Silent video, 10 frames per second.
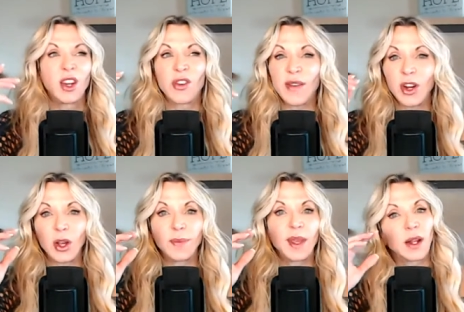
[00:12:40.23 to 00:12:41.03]
you're driving
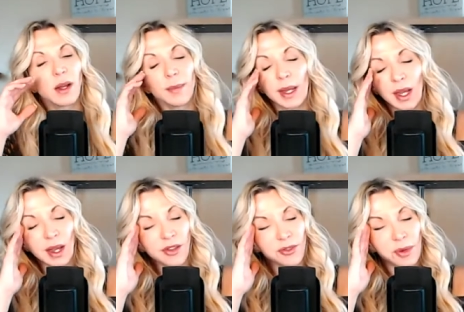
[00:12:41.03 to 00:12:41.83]
home thinking, oh my
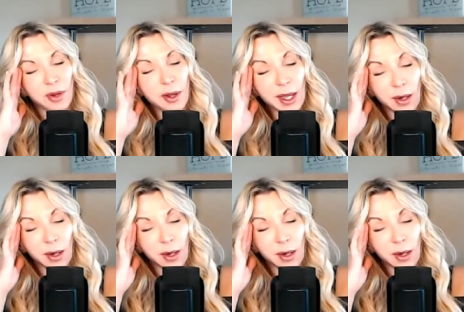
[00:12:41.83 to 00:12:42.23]
gosh, I'm going home.